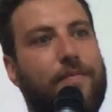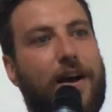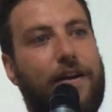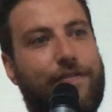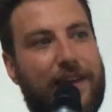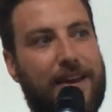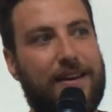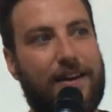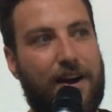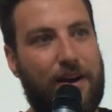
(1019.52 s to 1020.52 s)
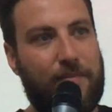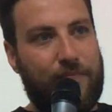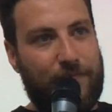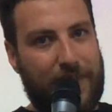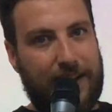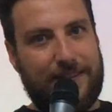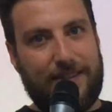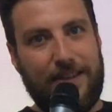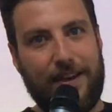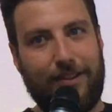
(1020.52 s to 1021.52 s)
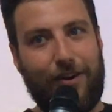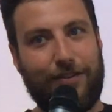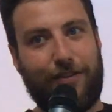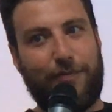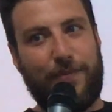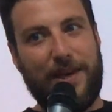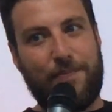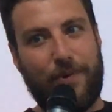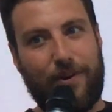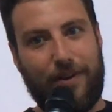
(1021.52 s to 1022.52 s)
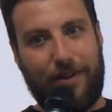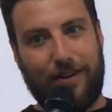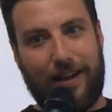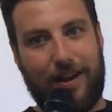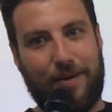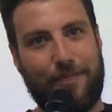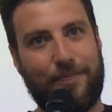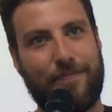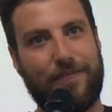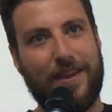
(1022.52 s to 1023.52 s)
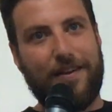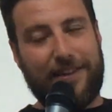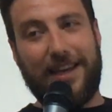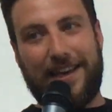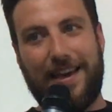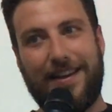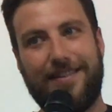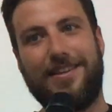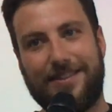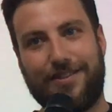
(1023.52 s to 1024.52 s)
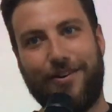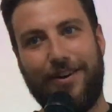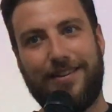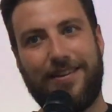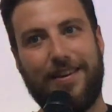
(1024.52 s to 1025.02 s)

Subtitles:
I think I see a lot of people thinking this is good.